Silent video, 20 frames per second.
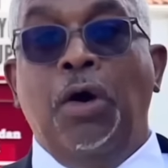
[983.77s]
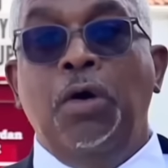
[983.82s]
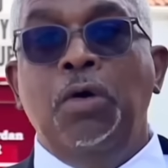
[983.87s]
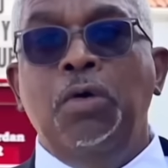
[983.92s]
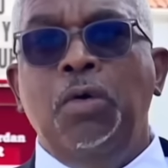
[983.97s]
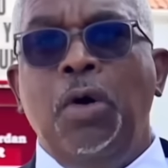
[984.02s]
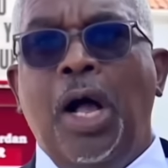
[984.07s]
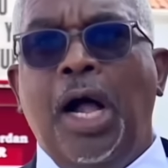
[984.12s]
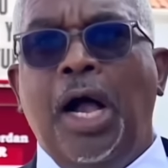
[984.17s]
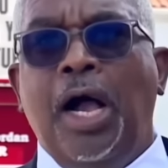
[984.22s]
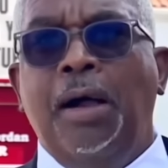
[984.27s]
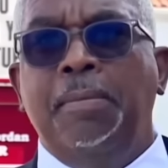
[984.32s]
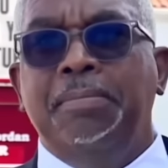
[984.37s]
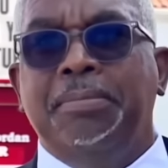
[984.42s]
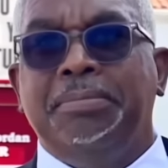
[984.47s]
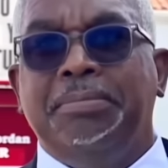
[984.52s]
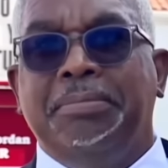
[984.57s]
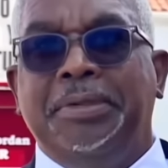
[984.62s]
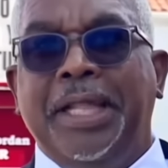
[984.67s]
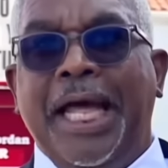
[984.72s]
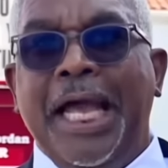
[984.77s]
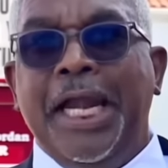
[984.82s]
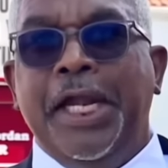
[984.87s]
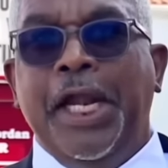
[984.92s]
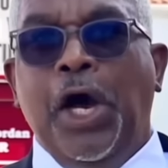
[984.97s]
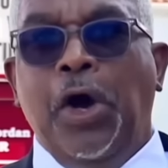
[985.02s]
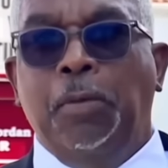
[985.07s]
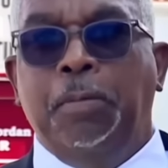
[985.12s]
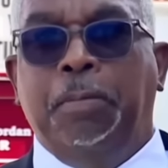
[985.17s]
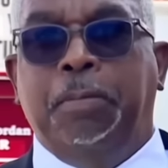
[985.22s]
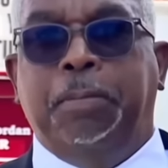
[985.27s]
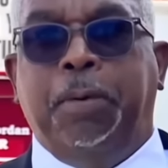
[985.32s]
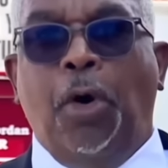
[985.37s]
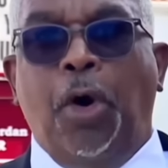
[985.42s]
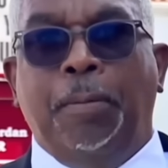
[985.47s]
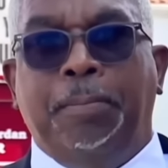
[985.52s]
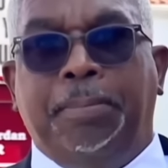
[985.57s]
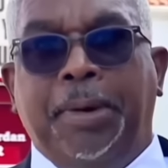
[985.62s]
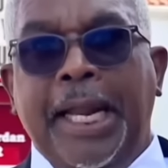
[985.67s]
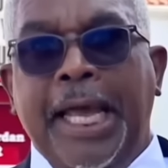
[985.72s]
No, they know
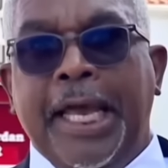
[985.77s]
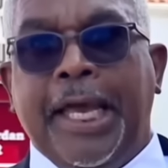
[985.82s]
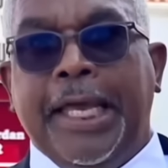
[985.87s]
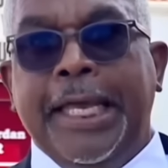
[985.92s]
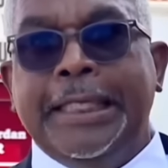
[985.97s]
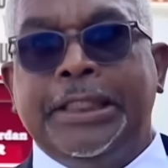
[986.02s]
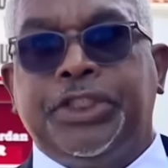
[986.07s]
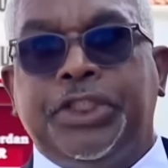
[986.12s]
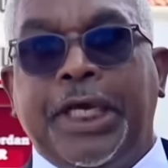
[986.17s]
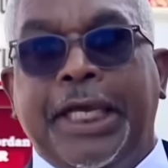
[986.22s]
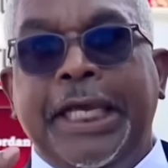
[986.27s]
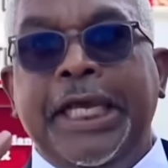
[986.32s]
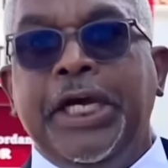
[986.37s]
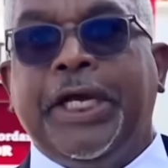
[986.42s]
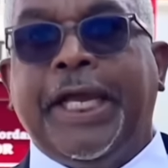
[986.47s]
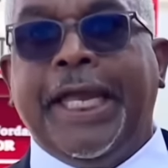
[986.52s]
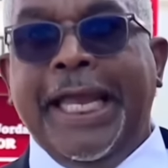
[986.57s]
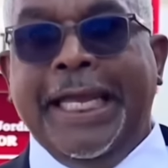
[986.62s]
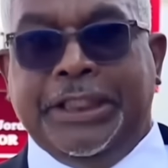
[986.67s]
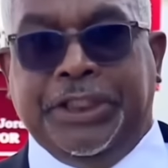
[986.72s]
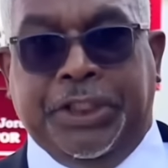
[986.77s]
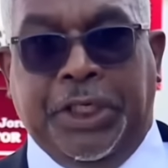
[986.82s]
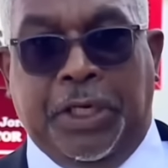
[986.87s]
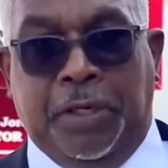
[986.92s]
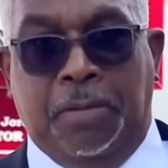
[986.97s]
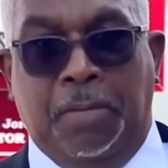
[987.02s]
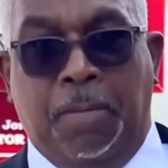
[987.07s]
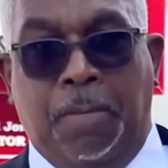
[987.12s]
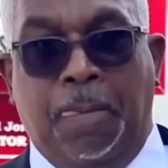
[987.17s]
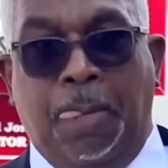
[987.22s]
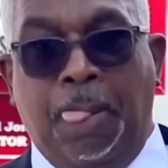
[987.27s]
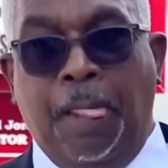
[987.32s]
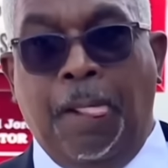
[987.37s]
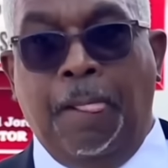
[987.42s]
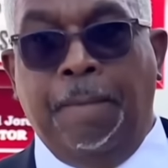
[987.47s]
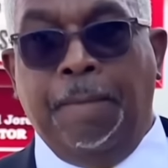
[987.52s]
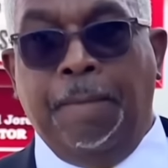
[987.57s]
point blank it's an ear catcher.